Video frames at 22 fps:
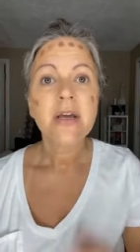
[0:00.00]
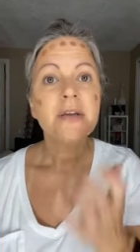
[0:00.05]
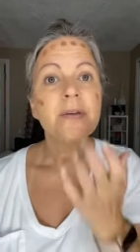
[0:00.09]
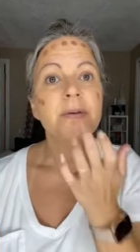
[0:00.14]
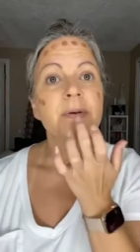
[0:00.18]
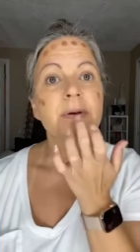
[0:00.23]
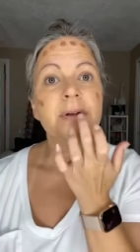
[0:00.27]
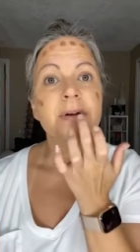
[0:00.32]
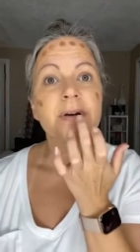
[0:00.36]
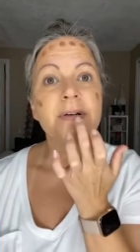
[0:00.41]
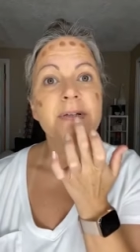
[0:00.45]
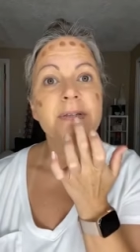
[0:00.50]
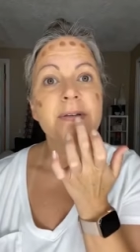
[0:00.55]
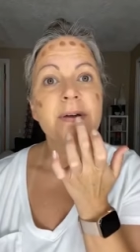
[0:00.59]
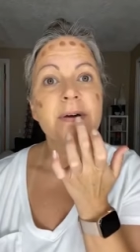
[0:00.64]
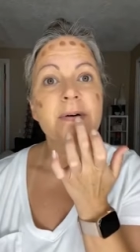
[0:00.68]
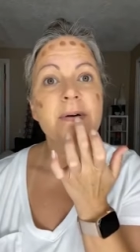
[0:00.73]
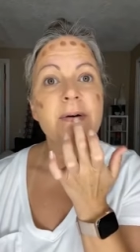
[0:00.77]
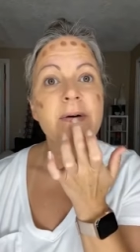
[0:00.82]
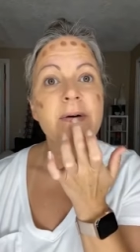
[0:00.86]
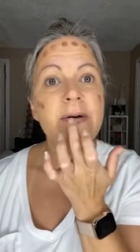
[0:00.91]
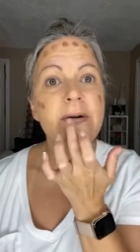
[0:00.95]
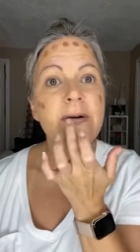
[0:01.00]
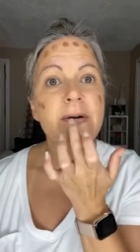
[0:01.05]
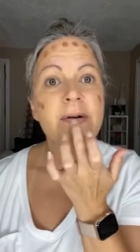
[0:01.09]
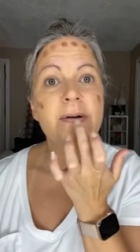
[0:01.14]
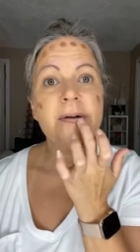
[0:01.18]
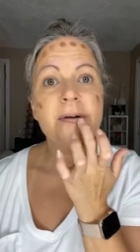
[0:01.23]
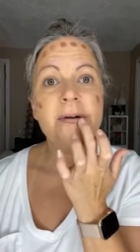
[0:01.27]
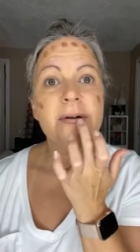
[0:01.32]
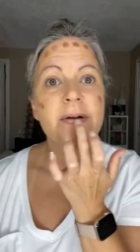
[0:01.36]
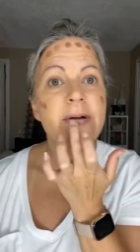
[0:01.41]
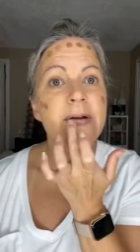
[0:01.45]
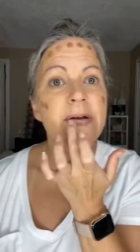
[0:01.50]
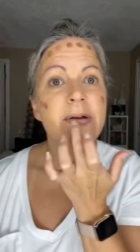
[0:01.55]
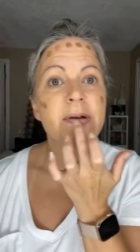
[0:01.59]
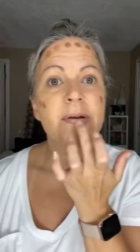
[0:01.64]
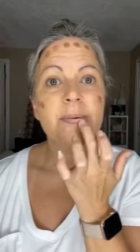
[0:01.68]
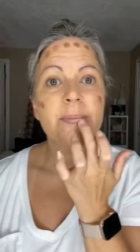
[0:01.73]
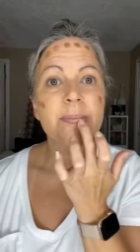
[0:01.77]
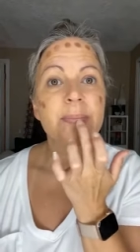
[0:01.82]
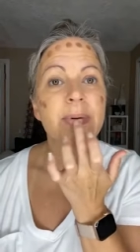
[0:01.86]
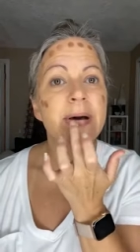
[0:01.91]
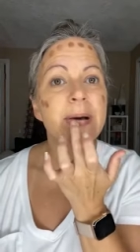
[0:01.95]
You can also
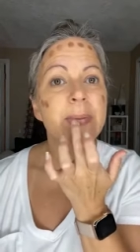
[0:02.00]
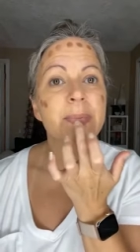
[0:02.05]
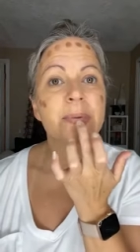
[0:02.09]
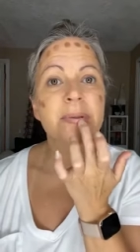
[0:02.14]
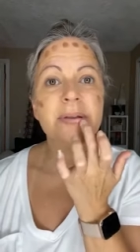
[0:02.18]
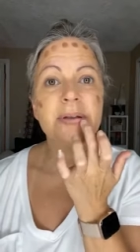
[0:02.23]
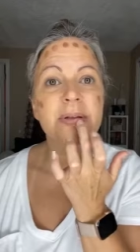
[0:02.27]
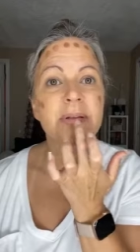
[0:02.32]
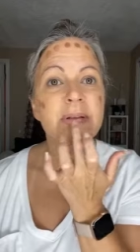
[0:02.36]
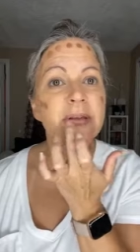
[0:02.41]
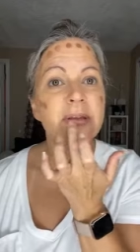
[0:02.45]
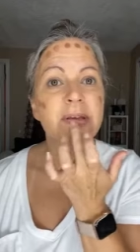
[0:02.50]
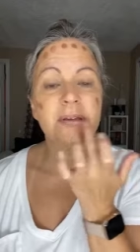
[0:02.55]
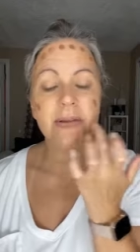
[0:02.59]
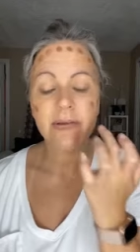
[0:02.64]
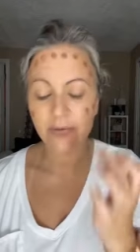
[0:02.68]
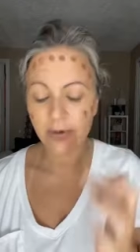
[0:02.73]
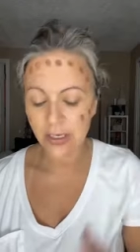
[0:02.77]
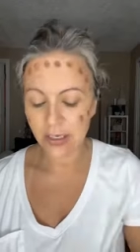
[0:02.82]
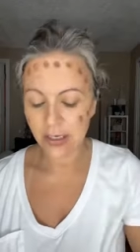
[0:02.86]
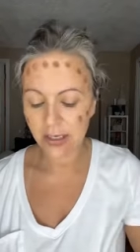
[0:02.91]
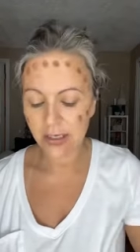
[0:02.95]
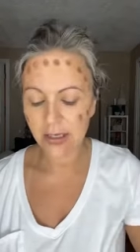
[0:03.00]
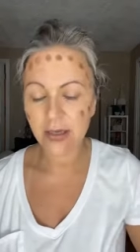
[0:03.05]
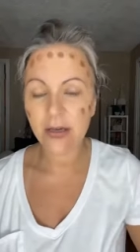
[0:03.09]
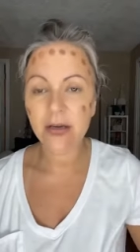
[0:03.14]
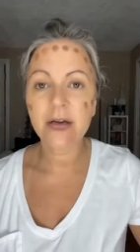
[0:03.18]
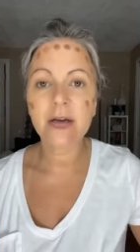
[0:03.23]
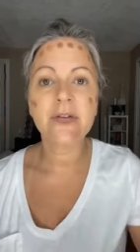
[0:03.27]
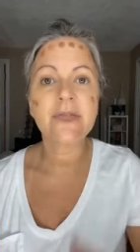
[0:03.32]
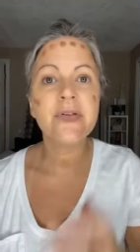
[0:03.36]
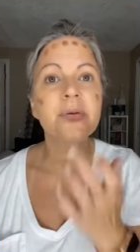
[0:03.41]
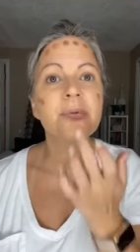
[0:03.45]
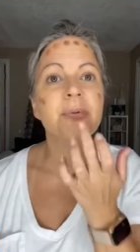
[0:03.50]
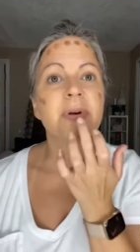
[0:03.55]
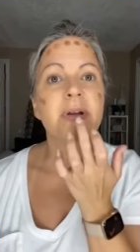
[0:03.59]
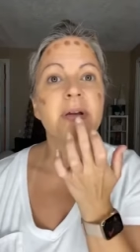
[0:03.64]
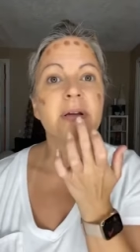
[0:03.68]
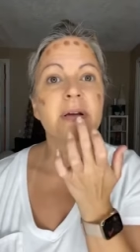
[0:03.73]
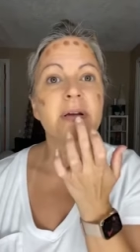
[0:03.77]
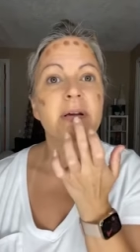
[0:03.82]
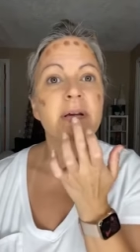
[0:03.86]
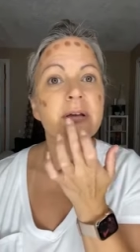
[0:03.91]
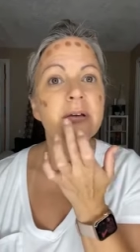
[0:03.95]
pop a little bit right here if you want
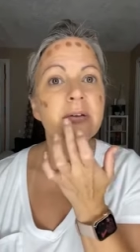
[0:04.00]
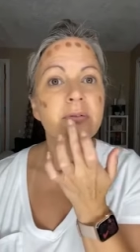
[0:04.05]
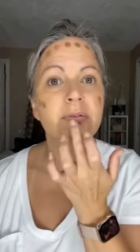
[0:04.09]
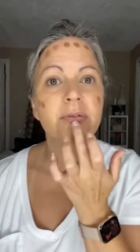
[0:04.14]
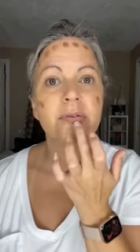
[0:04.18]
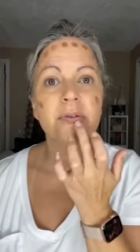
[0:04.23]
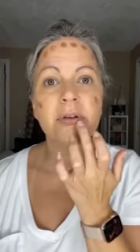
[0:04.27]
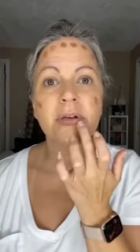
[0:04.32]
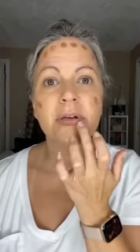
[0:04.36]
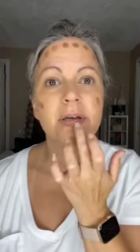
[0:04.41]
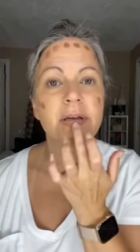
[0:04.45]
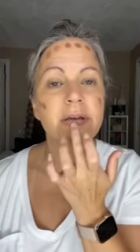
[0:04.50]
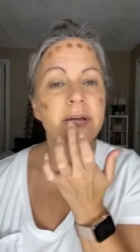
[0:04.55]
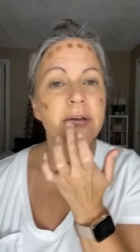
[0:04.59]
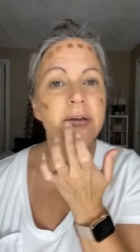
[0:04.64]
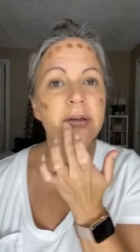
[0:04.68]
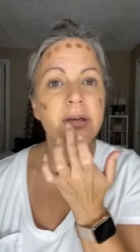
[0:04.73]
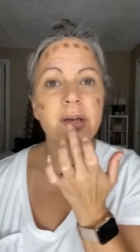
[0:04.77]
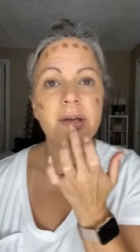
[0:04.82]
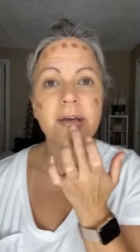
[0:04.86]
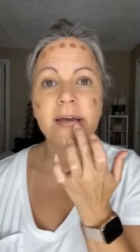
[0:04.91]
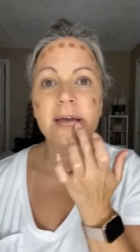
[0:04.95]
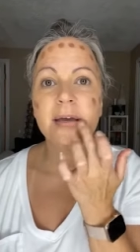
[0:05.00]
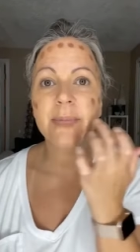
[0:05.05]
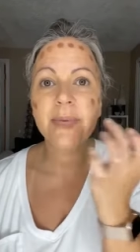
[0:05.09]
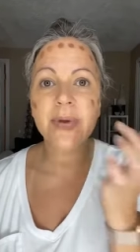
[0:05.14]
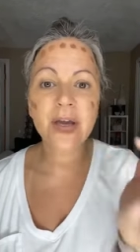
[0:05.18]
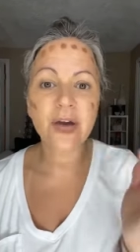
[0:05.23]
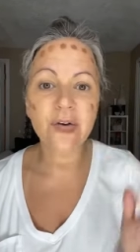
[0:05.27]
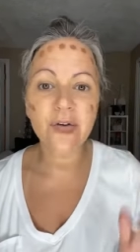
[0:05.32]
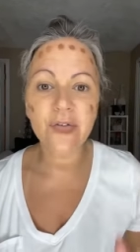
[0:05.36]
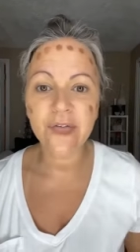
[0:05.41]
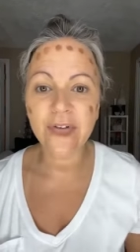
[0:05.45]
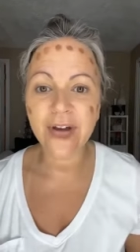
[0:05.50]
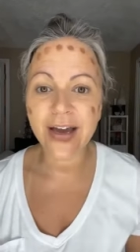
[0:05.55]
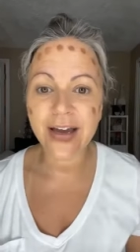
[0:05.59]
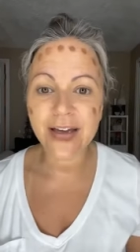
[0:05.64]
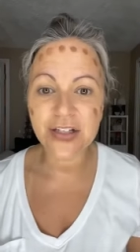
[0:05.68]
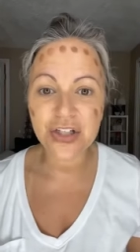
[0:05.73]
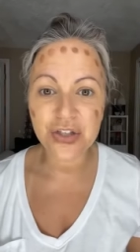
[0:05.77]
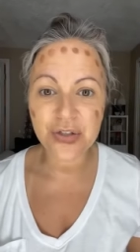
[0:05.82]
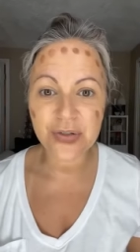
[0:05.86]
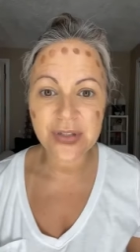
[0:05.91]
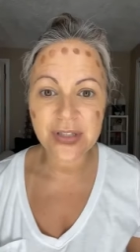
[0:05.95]
to have a big old
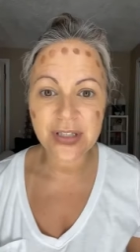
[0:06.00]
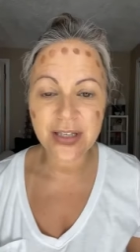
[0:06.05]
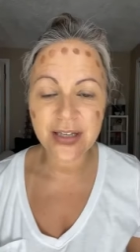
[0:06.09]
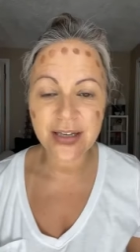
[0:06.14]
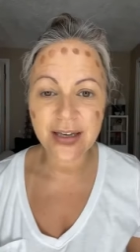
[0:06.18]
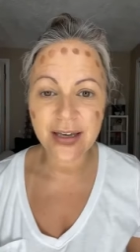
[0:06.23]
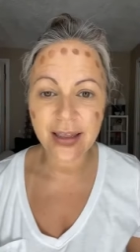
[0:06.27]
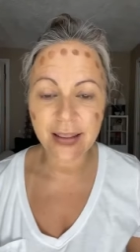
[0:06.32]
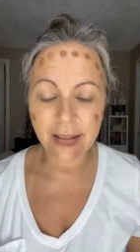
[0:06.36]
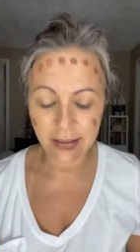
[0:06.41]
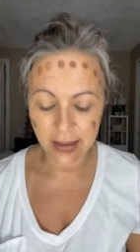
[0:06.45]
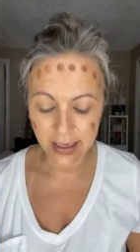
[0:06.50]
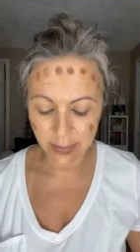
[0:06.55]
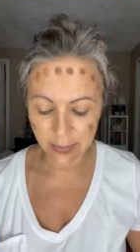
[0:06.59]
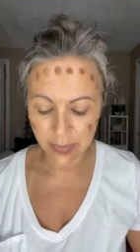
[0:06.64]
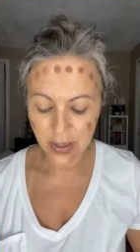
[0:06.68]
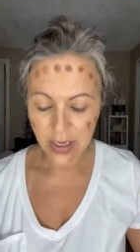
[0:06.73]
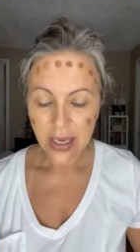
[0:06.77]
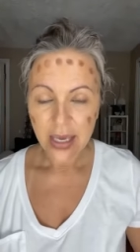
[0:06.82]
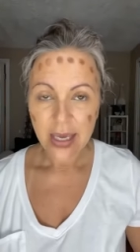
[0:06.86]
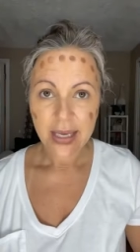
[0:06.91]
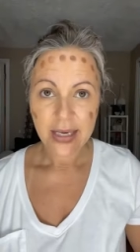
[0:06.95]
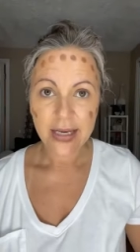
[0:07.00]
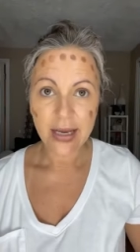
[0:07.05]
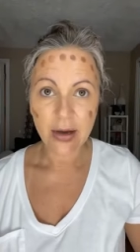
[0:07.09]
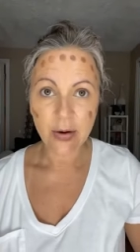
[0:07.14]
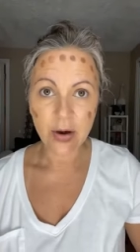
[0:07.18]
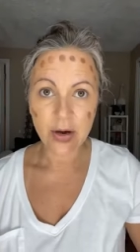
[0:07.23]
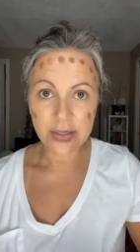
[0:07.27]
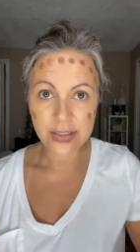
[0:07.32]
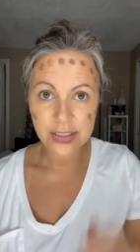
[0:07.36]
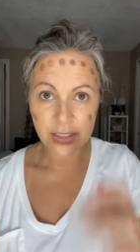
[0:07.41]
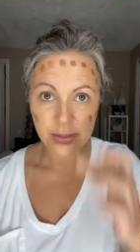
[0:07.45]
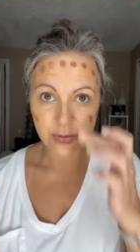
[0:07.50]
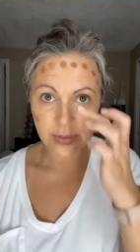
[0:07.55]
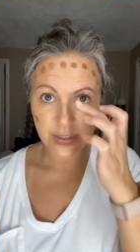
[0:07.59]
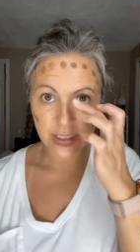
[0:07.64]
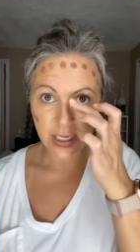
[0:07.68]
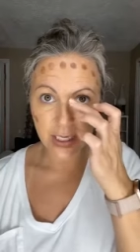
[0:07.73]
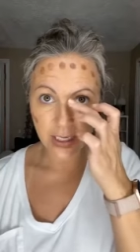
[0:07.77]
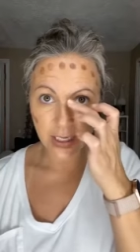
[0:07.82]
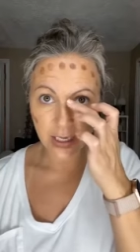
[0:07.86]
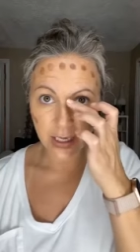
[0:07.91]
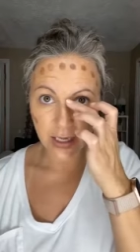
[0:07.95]
fat juicy lip. Now also
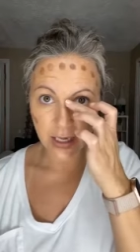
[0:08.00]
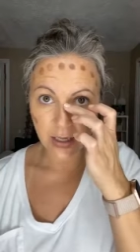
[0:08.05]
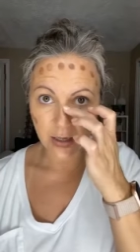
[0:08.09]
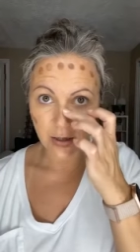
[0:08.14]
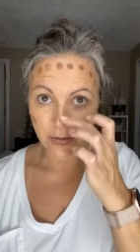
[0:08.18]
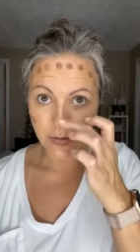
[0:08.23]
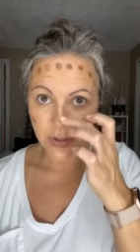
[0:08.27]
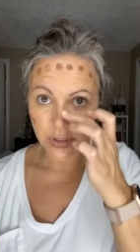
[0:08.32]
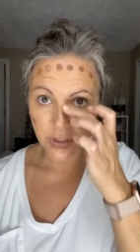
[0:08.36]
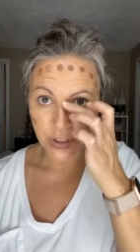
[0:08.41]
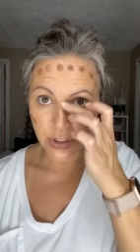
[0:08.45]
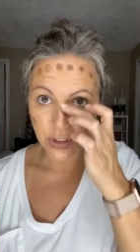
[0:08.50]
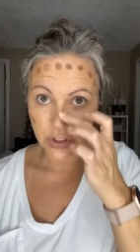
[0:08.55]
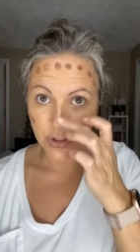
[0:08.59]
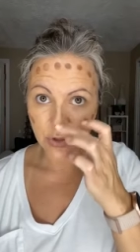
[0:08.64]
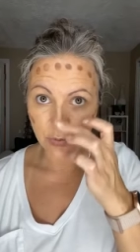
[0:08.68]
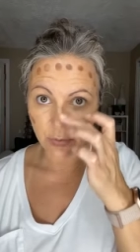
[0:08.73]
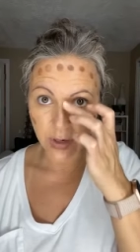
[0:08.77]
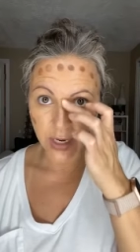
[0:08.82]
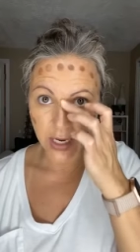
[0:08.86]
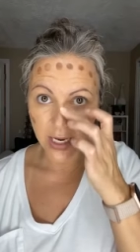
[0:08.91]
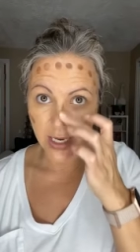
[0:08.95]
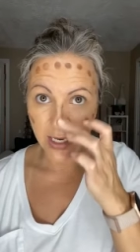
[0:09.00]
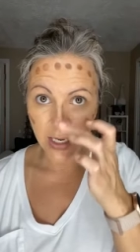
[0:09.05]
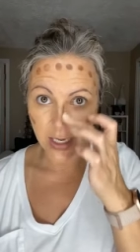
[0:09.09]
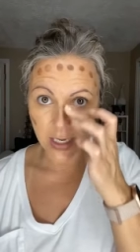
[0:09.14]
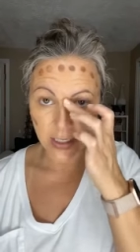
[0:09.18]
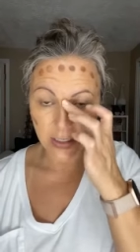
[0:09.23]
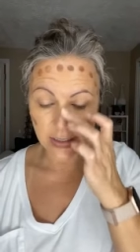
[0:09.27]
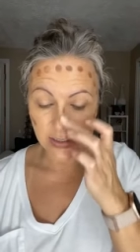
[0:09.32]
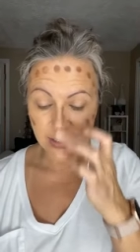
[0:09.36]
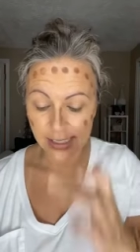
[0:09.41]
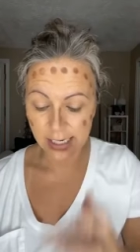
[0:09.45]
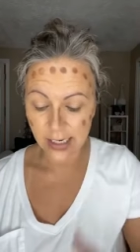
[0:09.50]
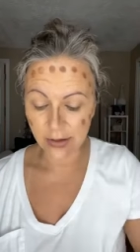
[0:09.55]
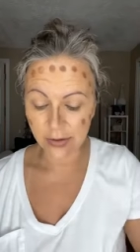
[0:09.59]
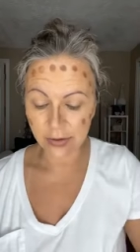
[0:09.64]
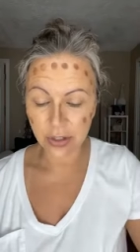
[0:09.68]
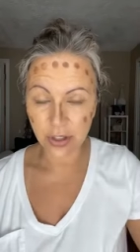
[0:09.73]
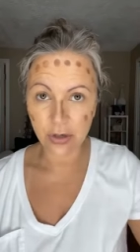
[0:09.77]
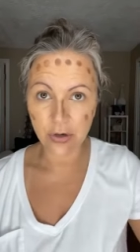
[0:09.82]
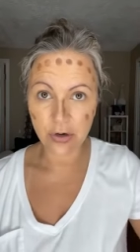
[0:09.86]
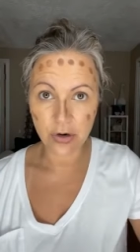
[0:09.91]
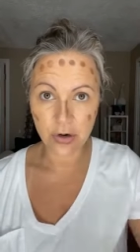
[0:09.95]
take it and go straight
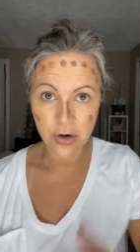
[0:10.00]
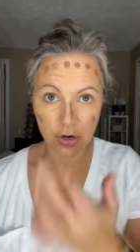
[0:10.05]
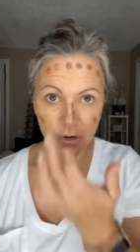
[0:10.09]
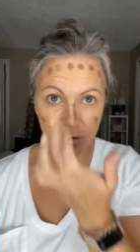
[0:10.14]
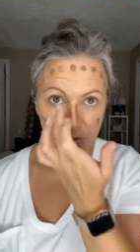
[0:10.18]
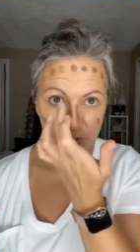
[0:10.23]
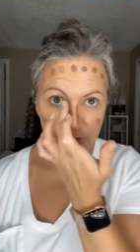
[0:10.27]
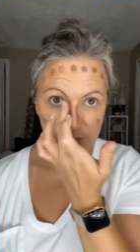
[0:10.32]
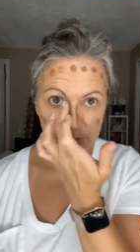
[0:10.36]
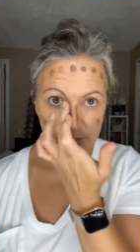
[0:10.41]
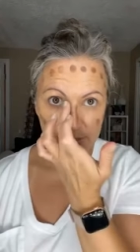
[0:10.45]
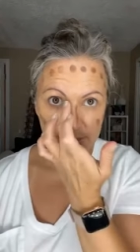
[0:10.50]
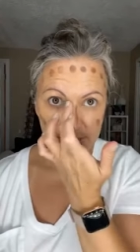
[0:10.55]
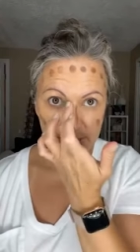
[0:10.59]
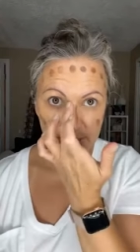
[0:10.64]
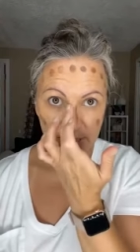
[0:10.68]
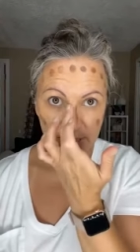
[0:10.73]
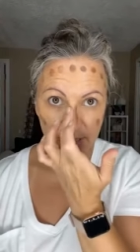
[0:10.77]
down your nose.